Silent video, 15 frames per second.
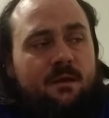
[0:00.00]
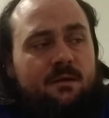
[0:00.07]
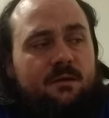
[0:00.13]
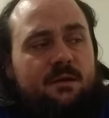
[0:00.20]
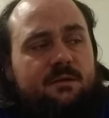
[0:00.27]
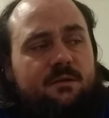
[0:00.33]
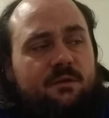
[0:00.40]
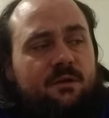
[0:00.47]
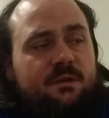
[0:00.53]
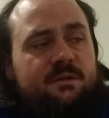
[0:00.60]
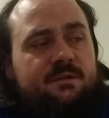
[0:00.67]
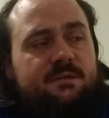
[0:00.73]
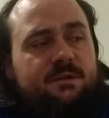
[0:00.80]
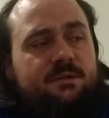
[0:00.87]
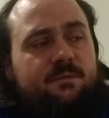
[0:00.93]
You need to look at
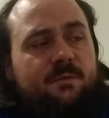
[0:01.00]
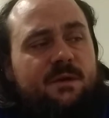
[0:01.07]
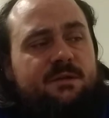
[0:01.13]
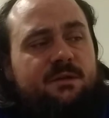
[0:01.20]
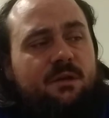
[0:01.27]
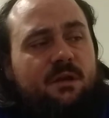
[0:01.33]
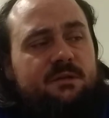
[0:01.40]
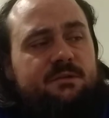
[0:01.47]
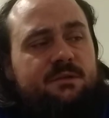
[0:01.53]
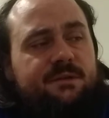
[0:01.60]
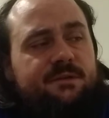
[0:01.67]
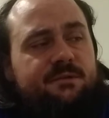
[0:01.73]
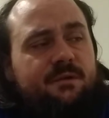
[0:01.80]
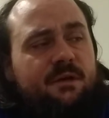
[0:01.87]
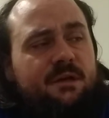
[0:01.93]
the situation
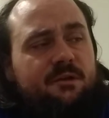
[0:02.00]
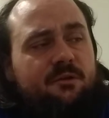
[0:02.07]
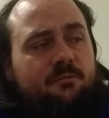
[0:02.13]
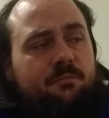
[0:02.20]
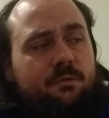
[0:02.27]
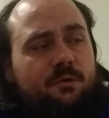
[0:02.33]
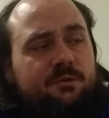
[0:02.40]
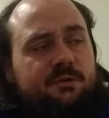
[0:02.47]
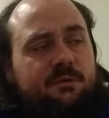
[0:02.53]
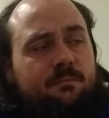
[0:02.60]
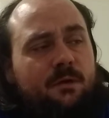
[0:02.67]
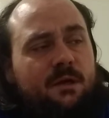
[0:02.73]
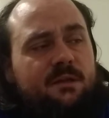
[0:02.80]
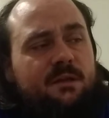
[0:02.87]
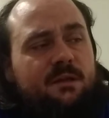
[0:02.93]
logically and try a new approach to
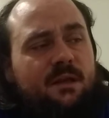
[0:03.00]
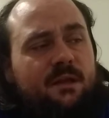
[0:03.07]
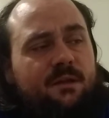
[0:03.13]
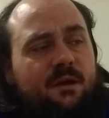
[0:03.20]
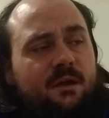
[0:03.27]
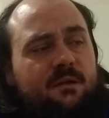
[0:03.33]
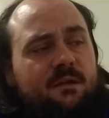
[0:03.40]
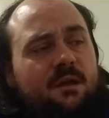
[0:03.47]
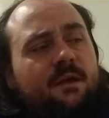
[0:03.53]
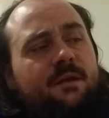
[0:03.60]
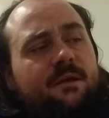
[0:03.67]
break the deadlock.